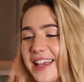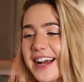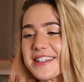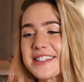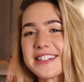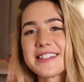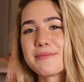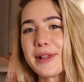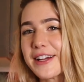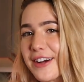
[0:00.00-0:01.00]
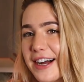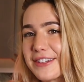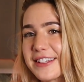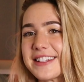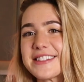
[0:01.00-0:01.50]
I just like to play
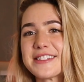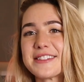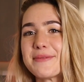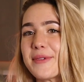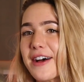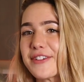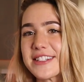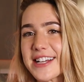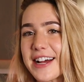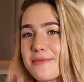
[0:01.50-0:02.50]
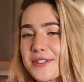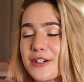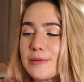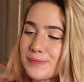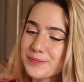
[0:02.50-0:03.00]
around and just have a good time.
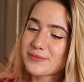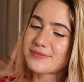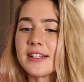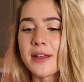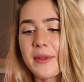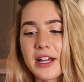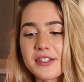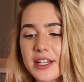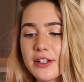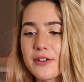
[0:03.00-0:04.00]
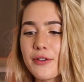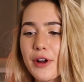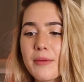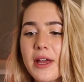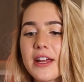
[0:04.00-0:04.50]
So something else I'd look for
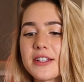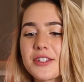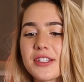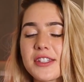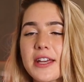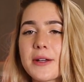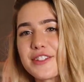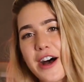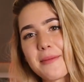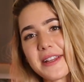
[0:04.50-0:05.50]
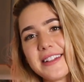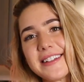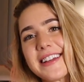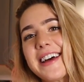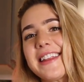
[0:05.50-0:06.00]
in a man is just like
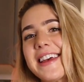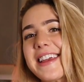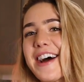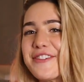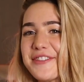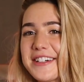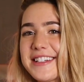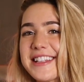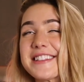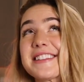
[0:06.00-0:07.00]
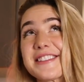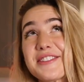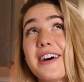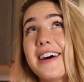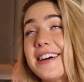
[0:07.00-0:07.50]
dominant, kind of like alpha. That's
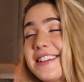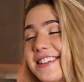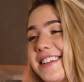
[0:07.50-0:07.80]
hot.